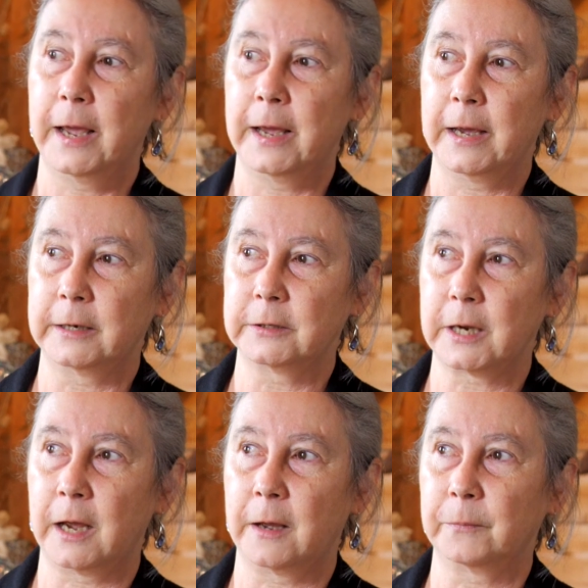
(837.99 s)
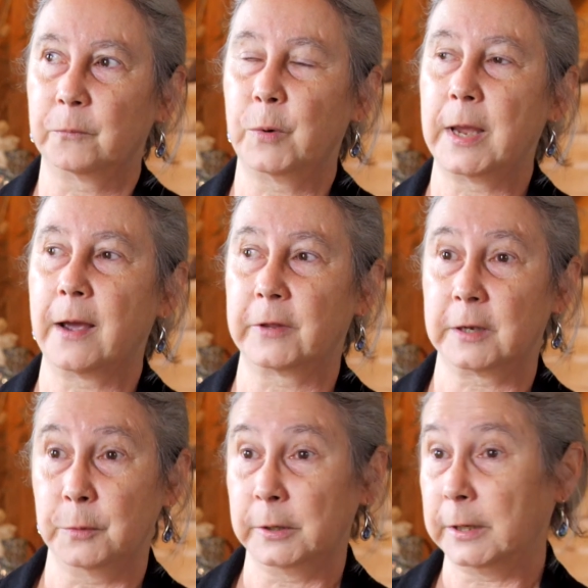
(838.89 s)
And we have the
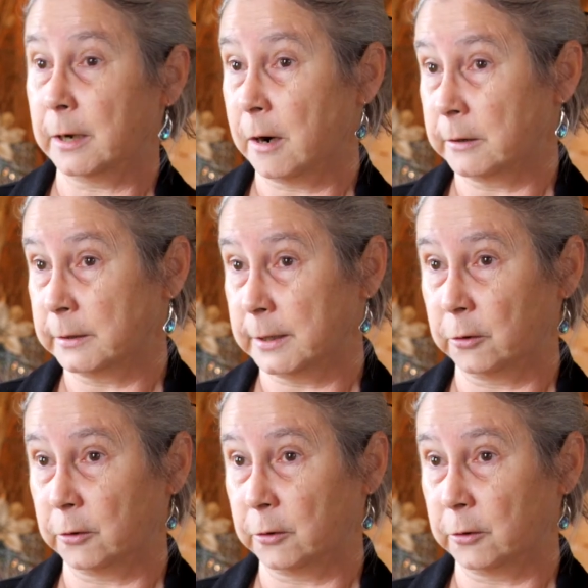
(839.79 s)
community gardens